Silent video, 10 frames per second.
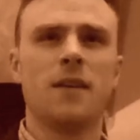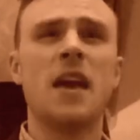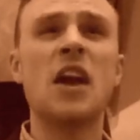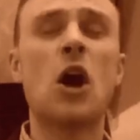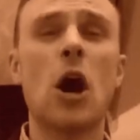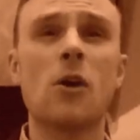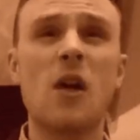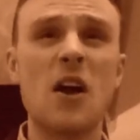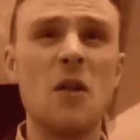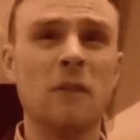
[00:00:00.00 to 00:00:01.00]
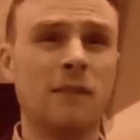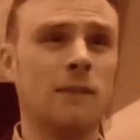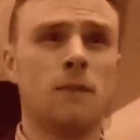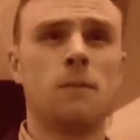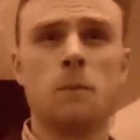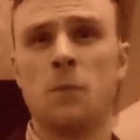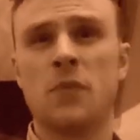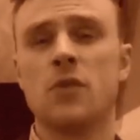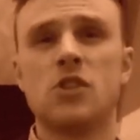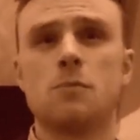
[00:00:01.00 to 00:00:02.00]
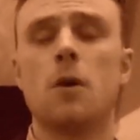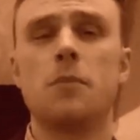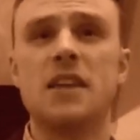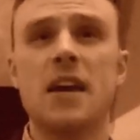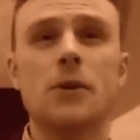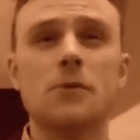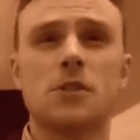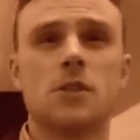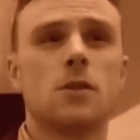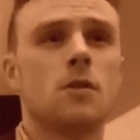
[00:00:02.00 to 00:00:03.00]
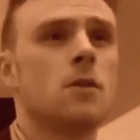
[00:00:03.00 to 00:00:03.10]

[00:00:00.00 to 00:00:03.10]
King Carlisle, small potatoes.